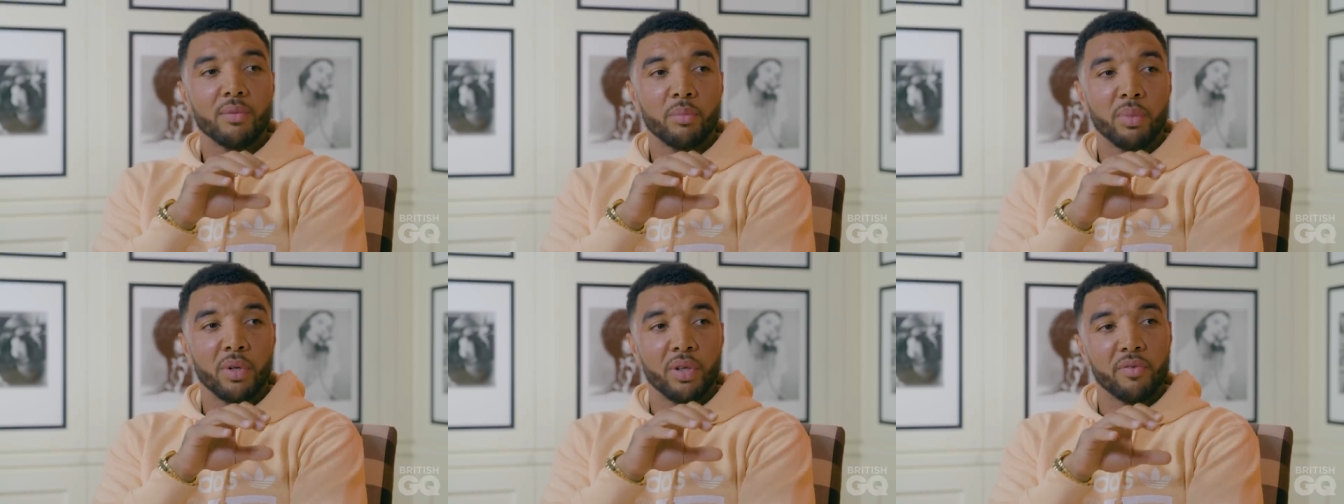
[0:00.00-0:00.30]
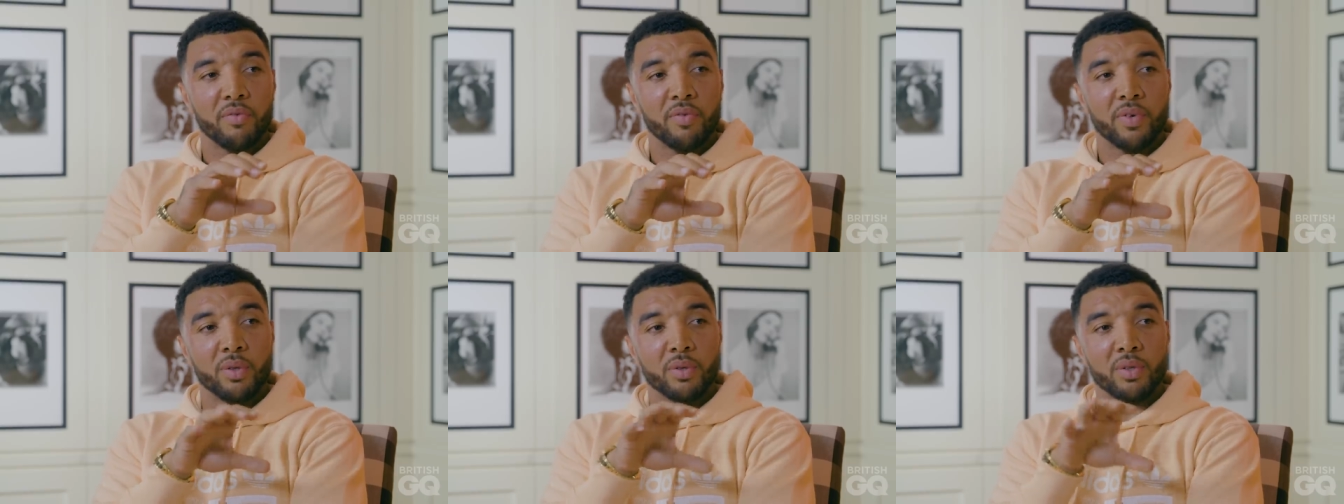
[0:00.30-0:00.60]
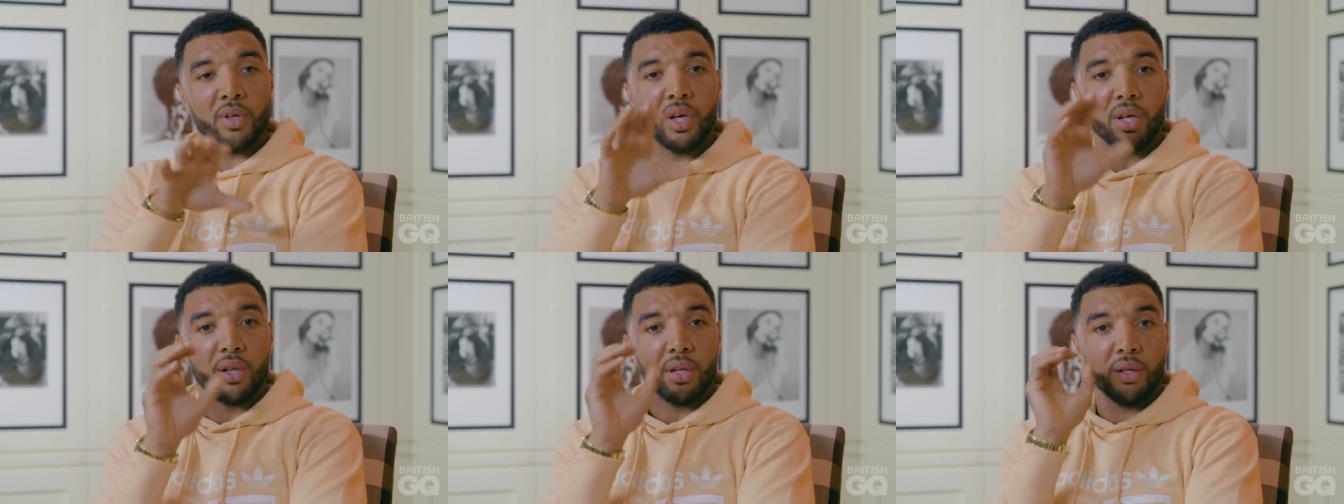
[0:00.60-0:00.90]
but it feels
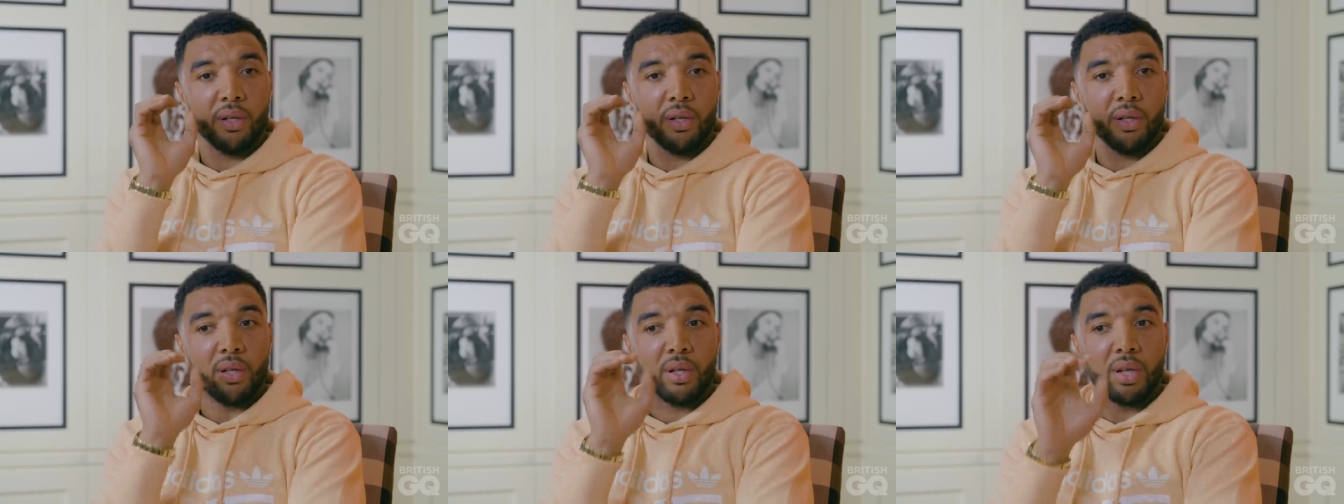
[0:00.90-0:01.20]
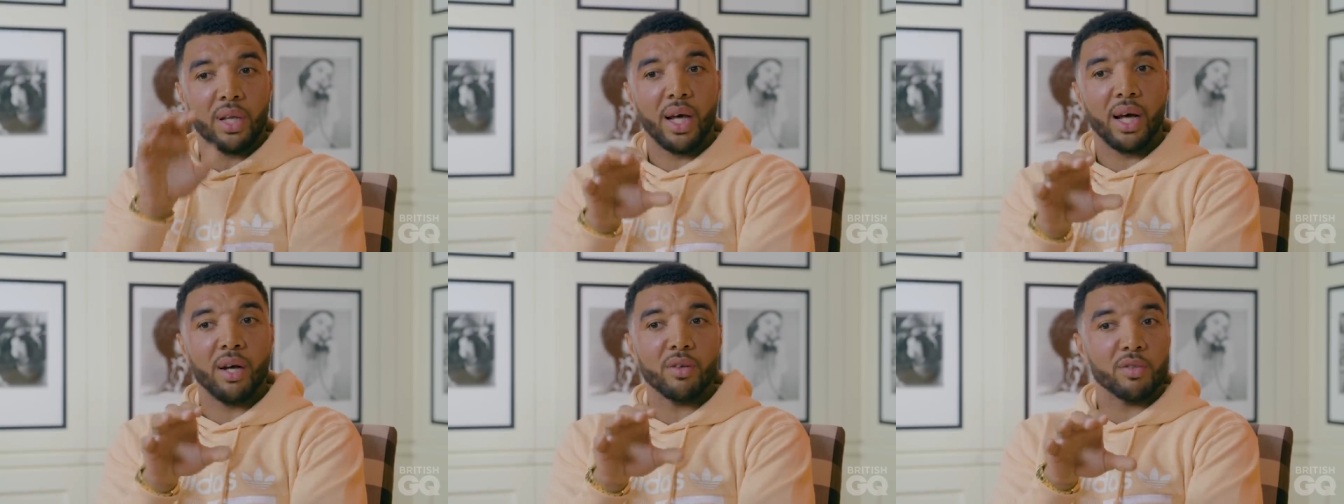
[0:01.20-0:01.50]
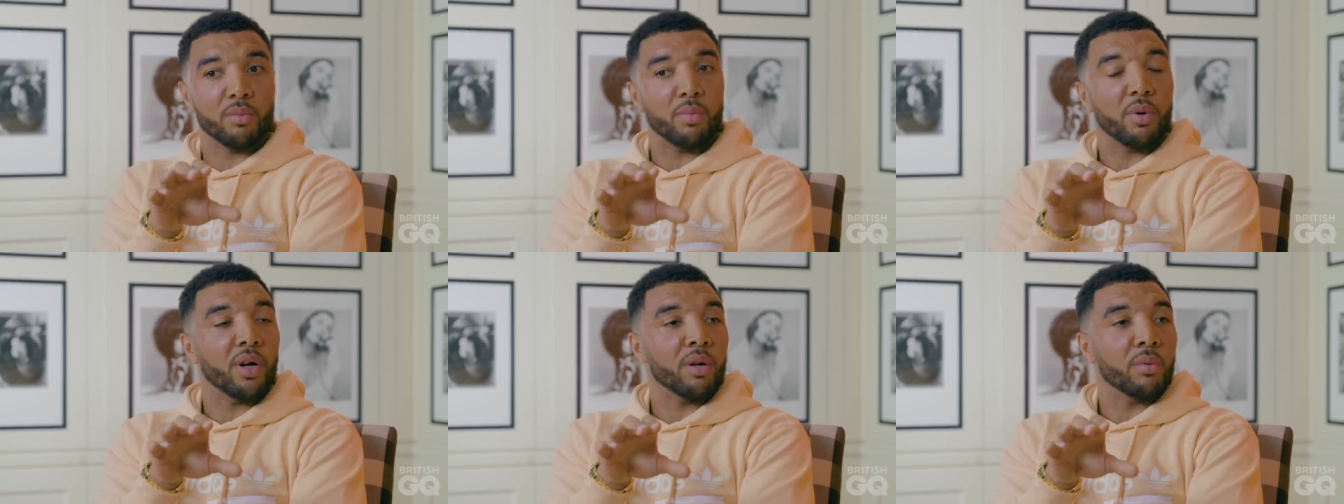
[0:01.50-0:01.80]
like the House
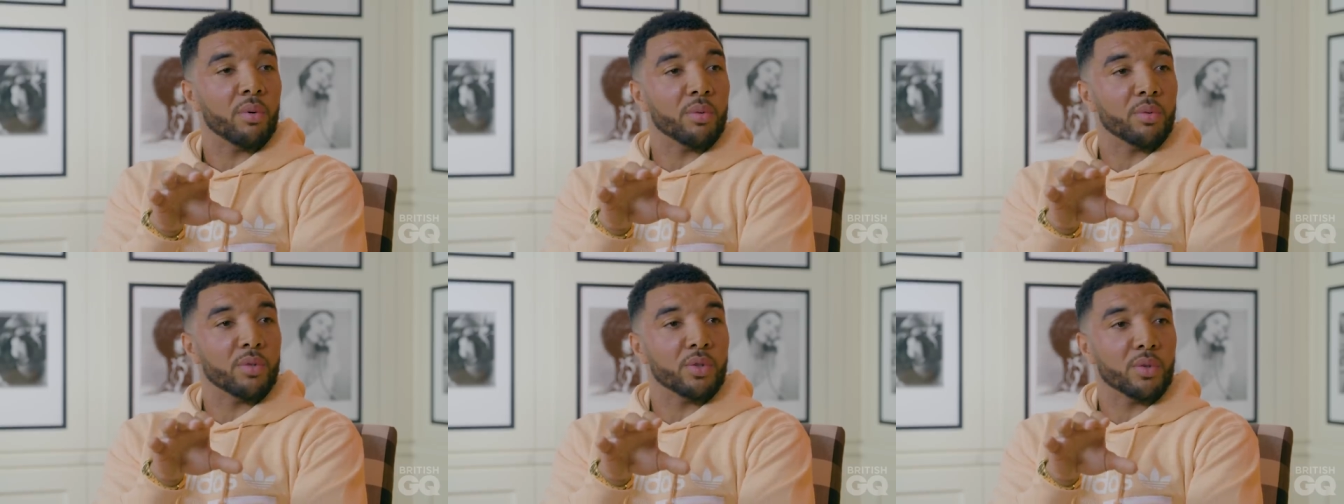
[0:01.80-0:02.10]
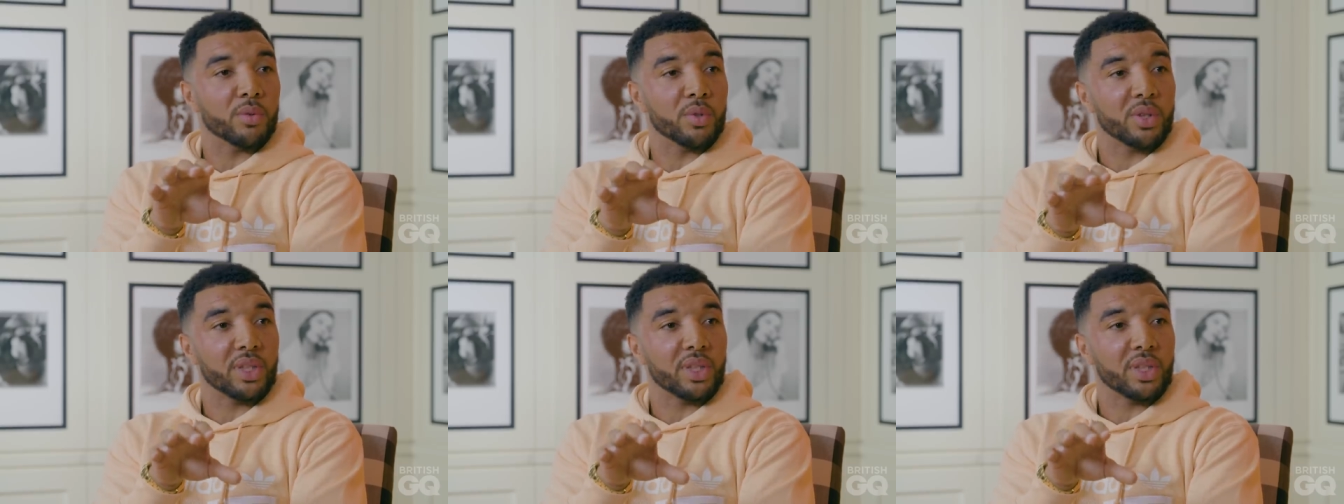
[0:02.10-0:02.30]
of Parliament was all